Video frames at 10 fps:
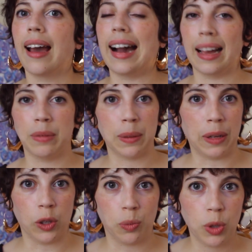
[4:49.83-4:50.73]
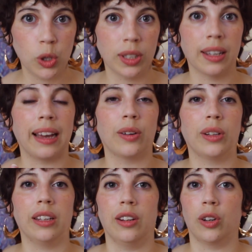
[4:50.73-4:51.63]
I make my own music, I don't
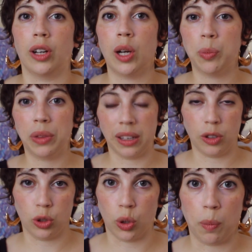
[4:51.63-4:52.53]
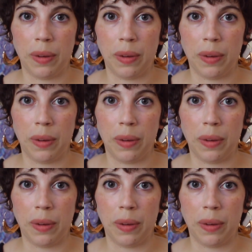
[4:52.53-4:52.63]
need your help, thank you so